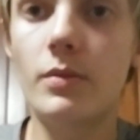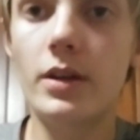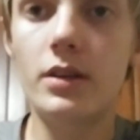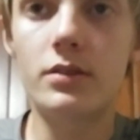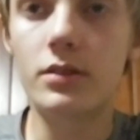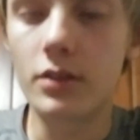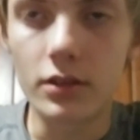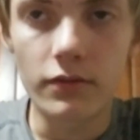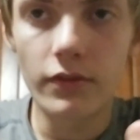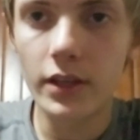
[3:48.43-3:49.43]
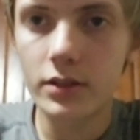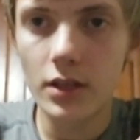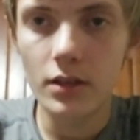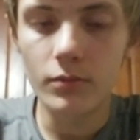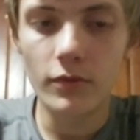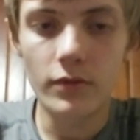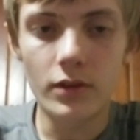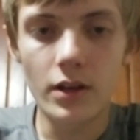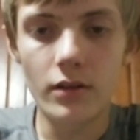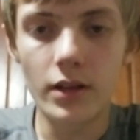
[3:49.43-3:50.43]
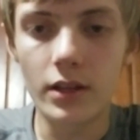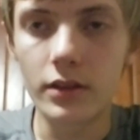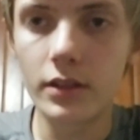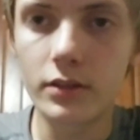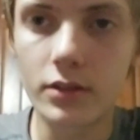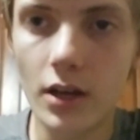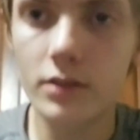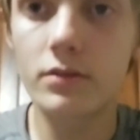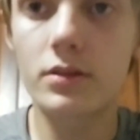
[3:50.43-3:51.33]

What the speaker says: ways to just fix it, move it around, and do toggle